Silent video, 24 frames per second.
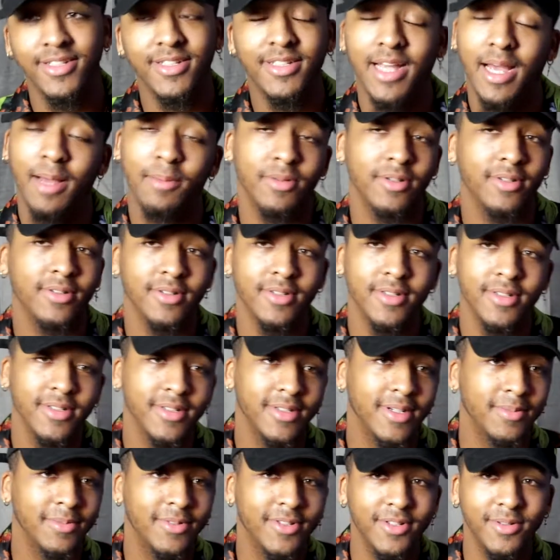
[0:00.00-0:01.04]
Just Captain
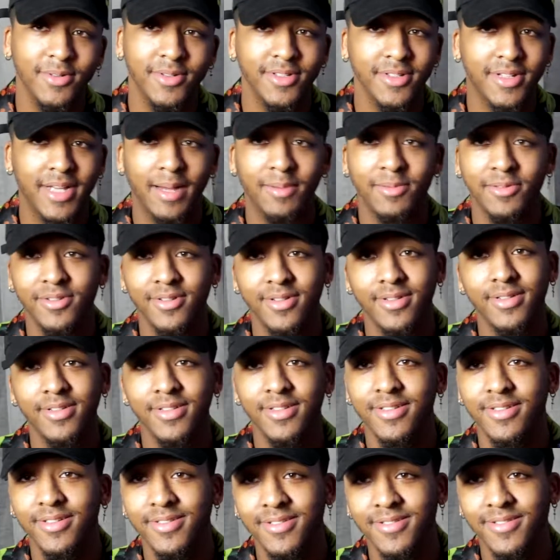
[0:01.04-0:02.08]
Crunch. I'm cool with the Captain
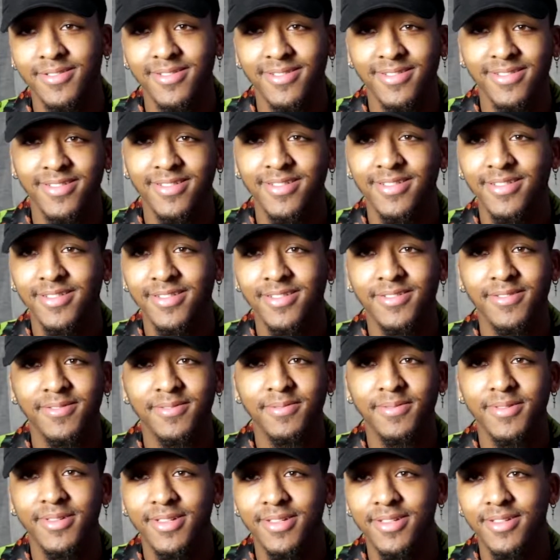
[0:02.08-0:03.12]
Crunch.
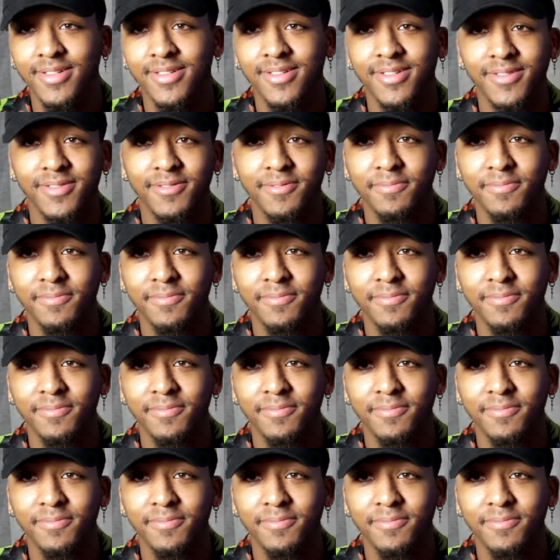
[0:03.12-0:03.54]
Yes, sir.